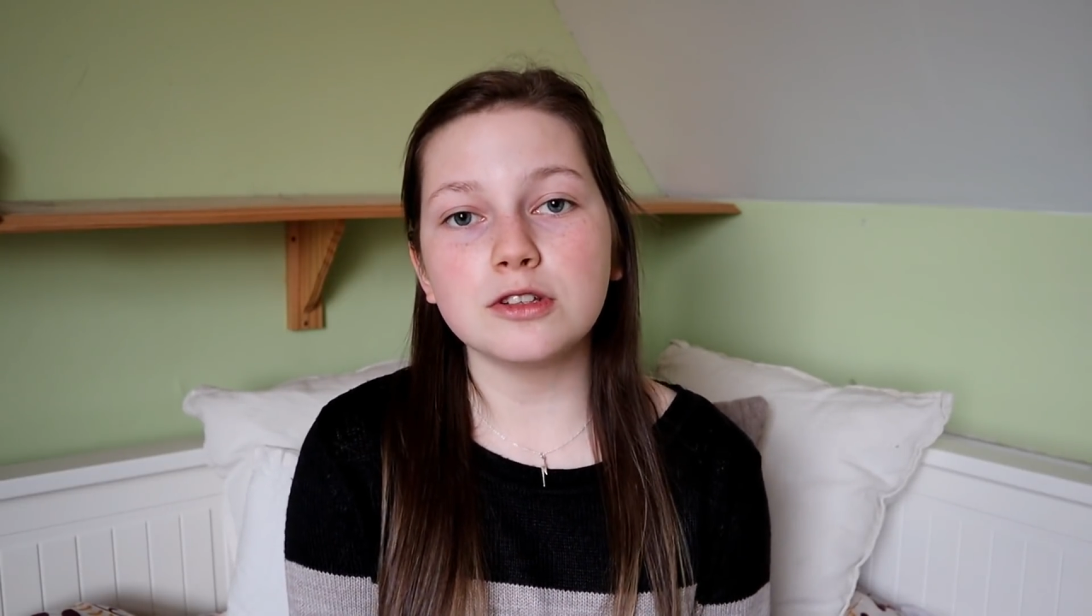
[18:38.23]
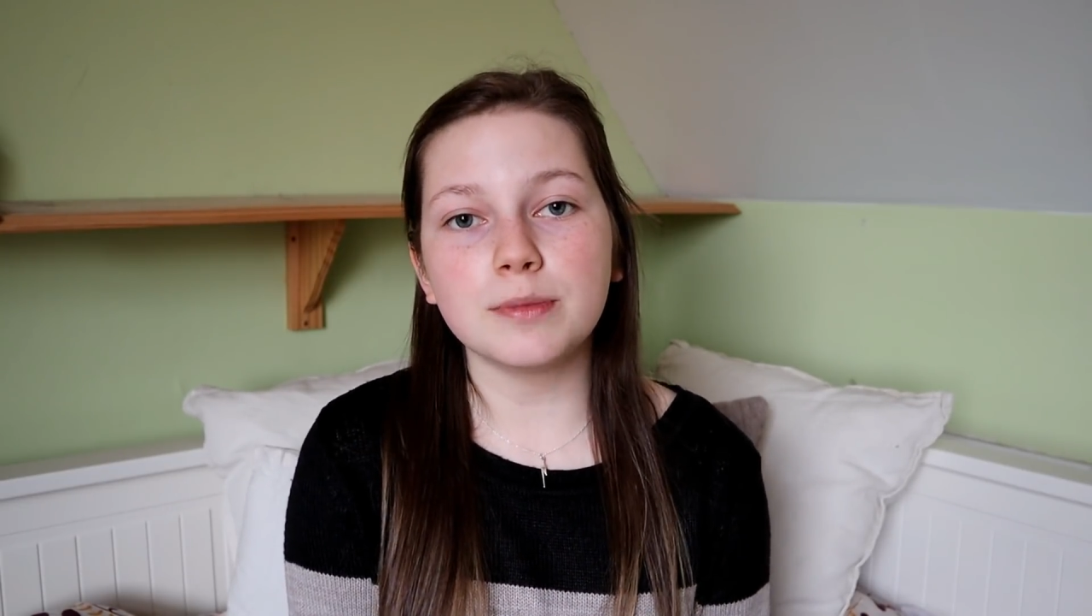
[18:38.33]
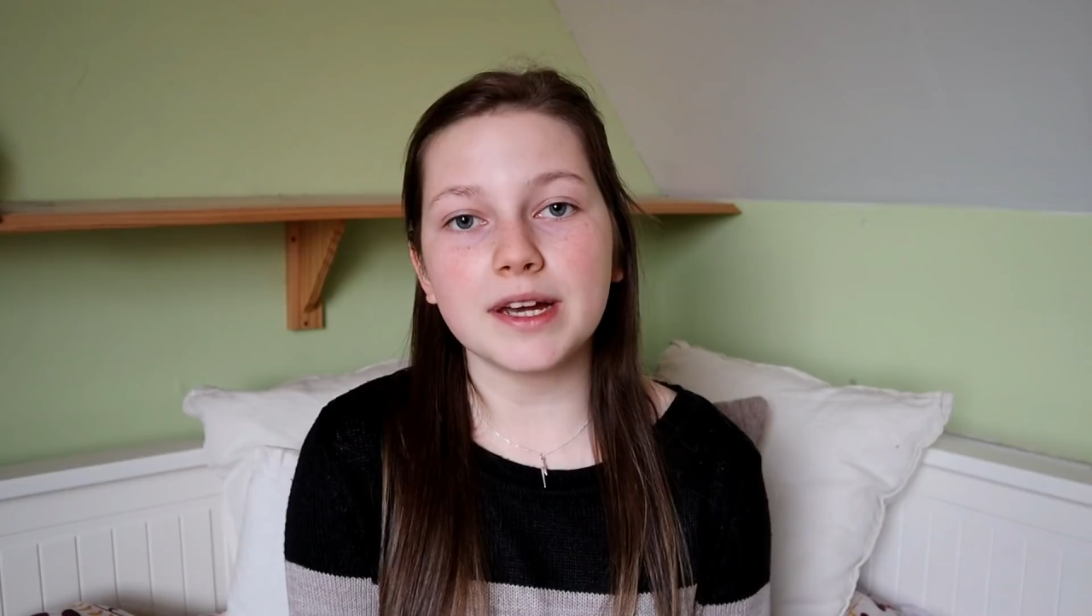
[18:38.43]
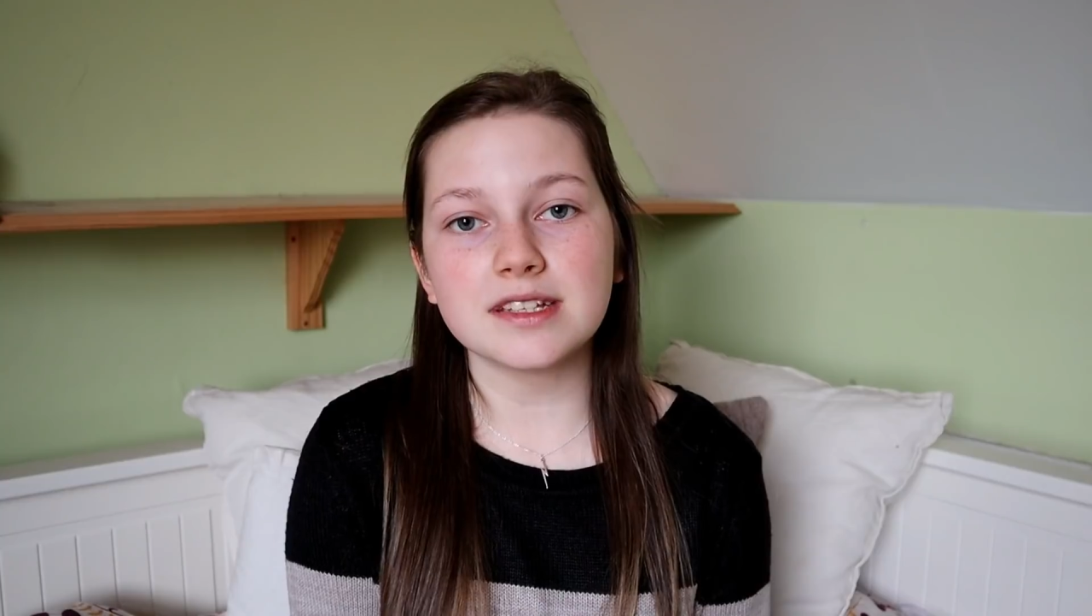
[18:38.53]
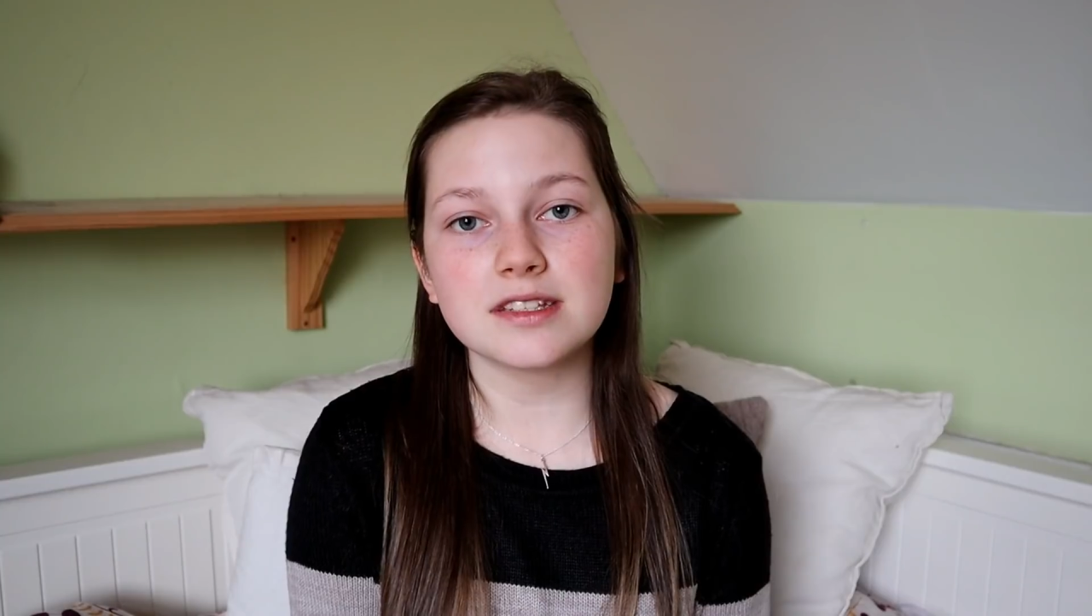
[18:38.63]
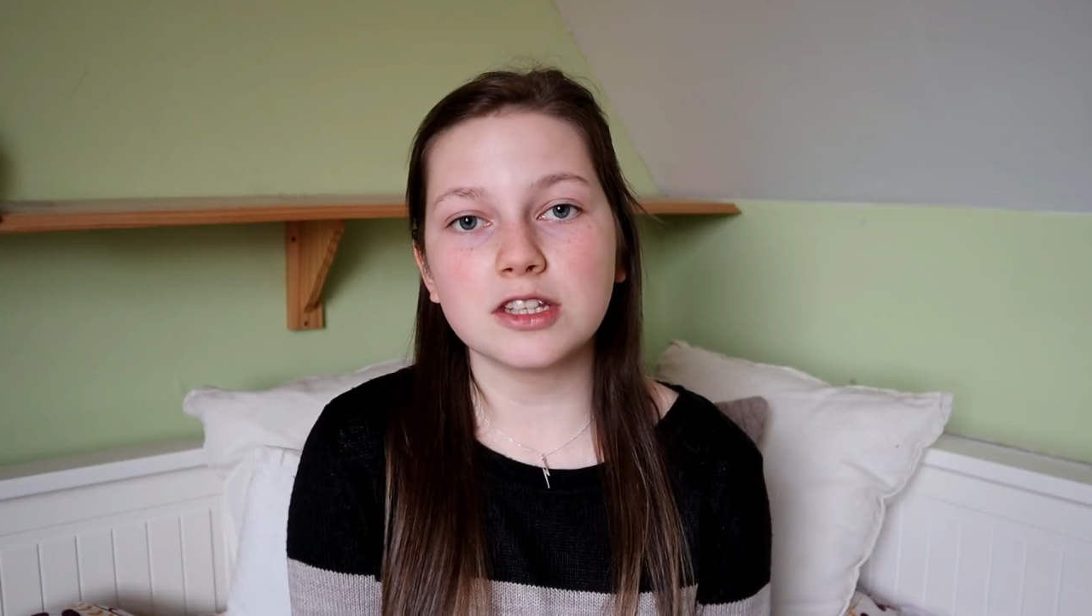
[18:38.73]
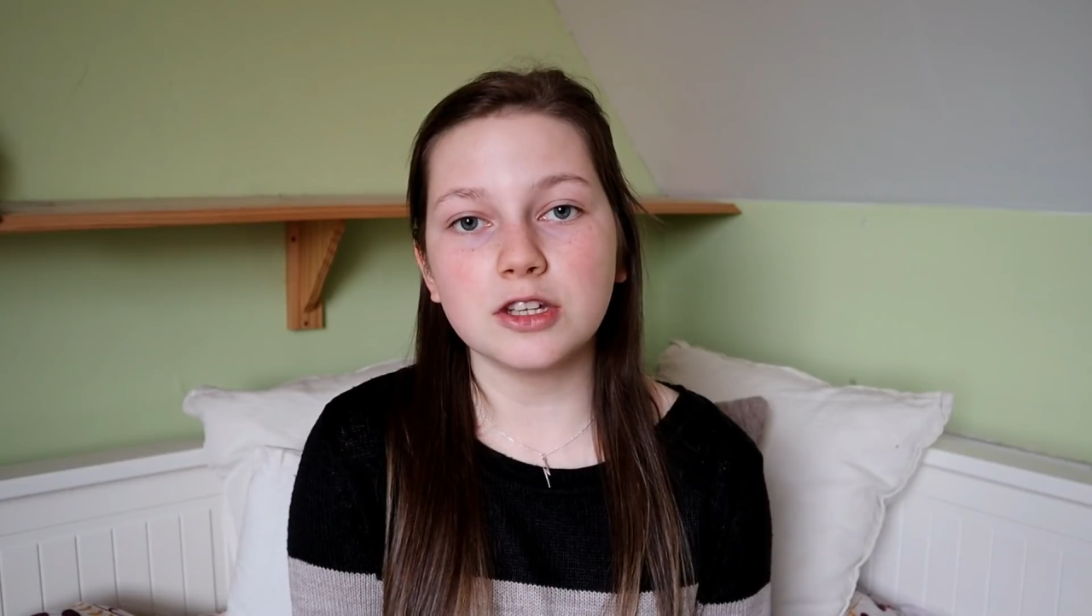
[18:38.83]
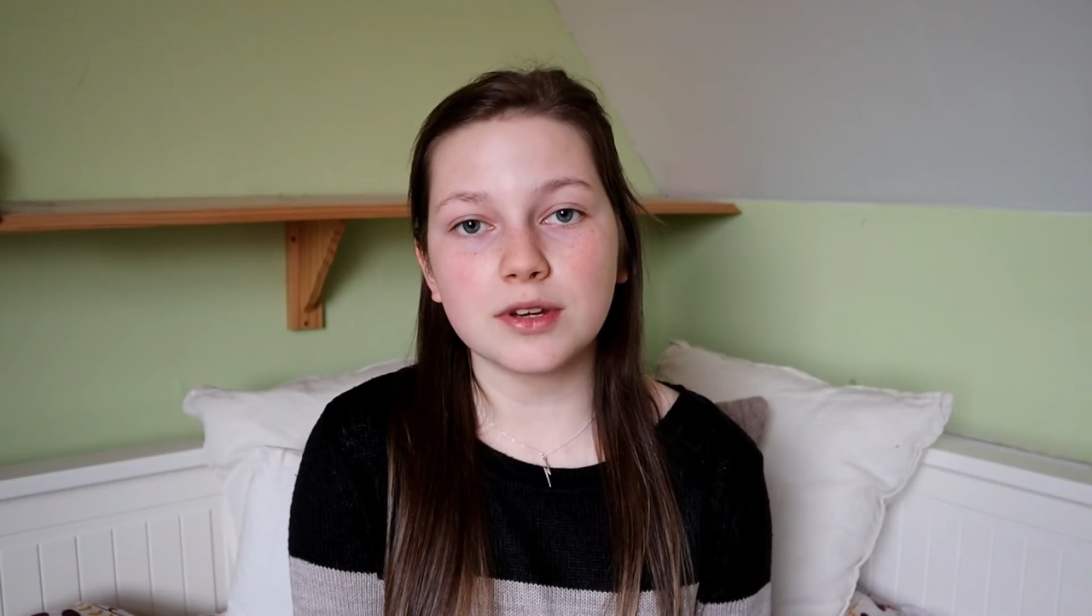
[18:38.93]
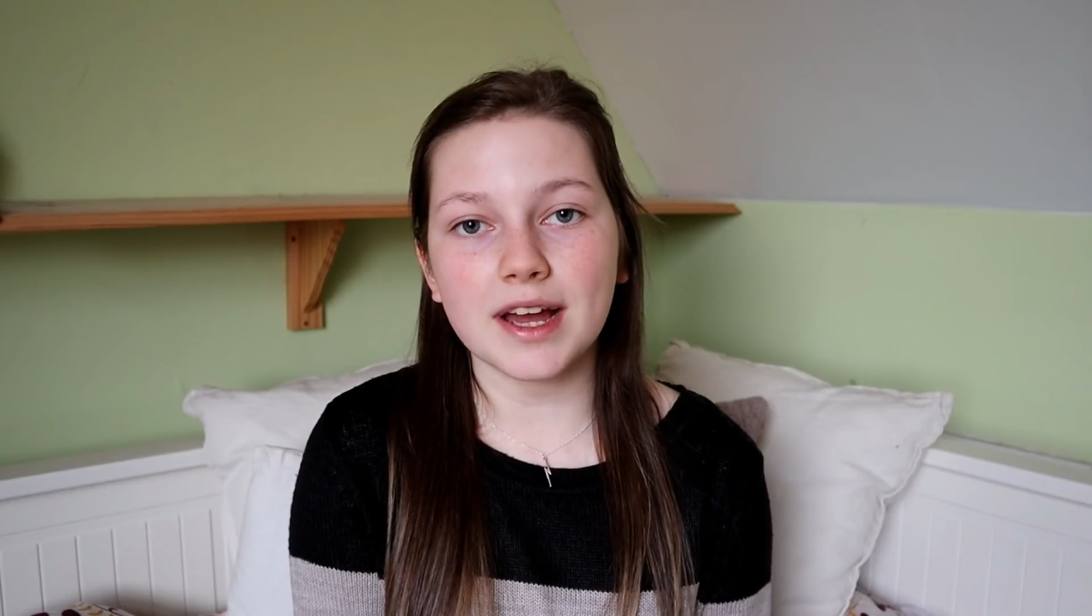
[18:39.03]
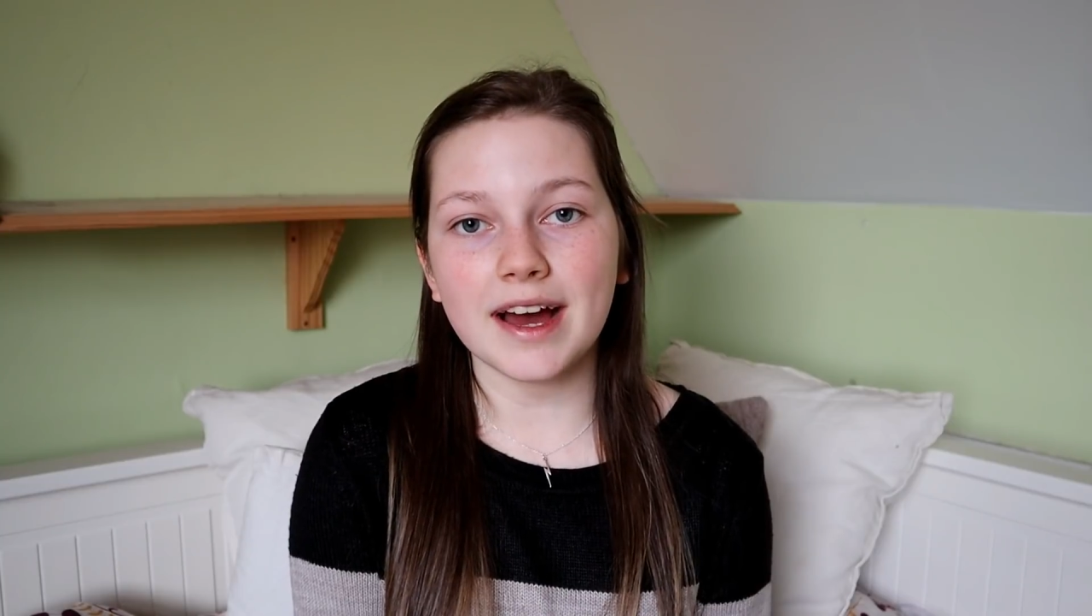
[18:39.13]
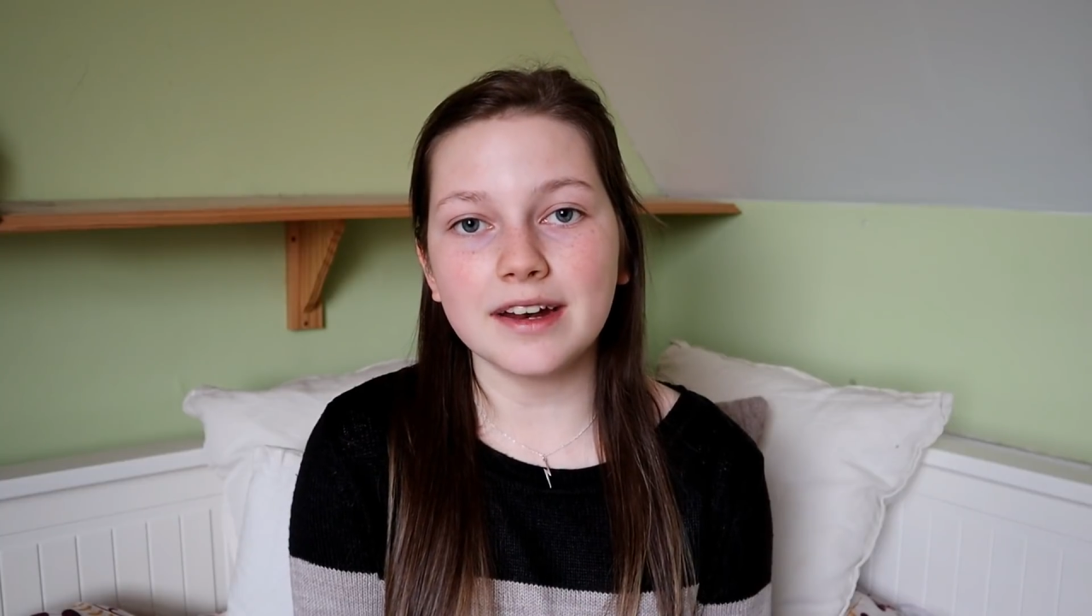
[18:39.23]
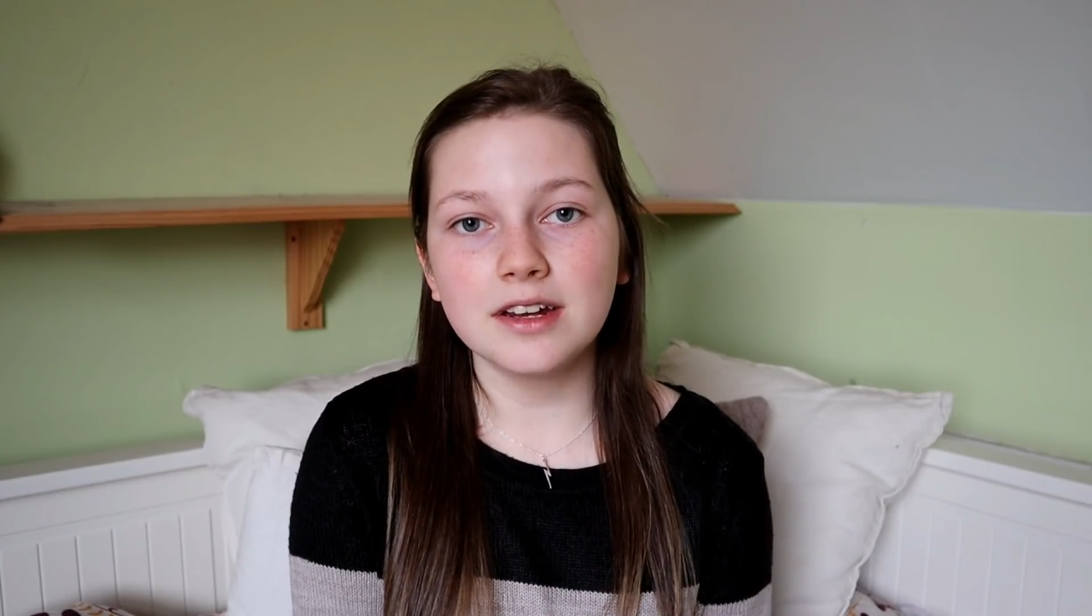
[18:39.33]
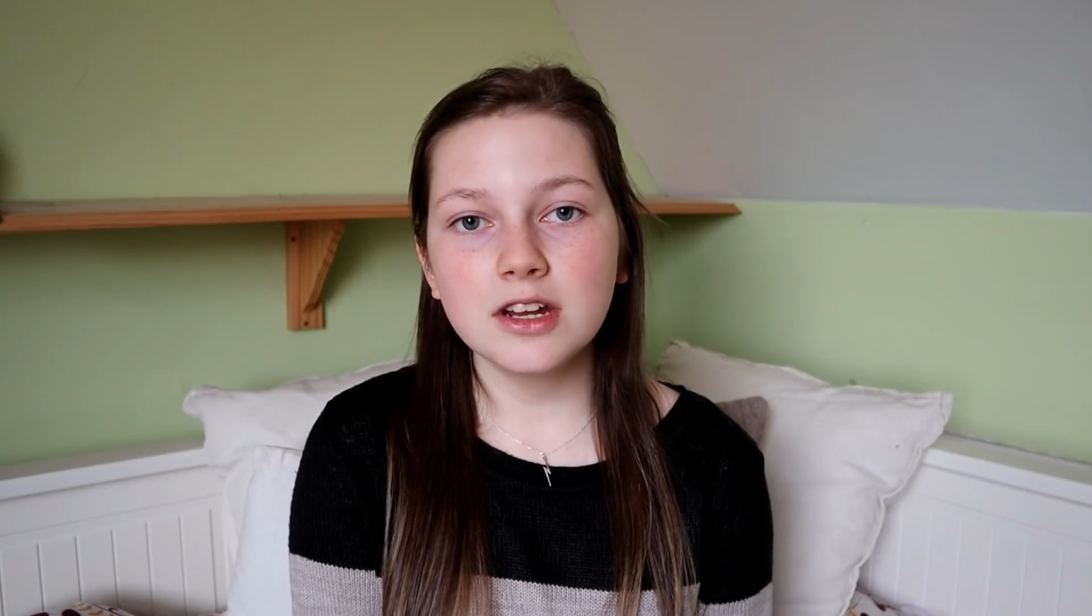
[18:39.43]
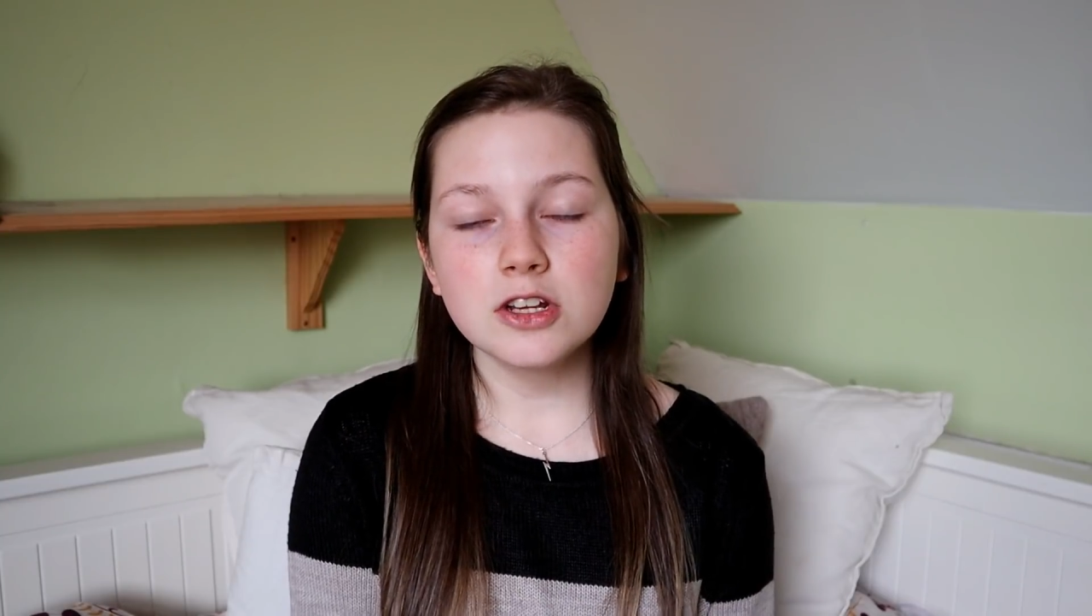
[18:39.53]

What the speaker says: the best that you can,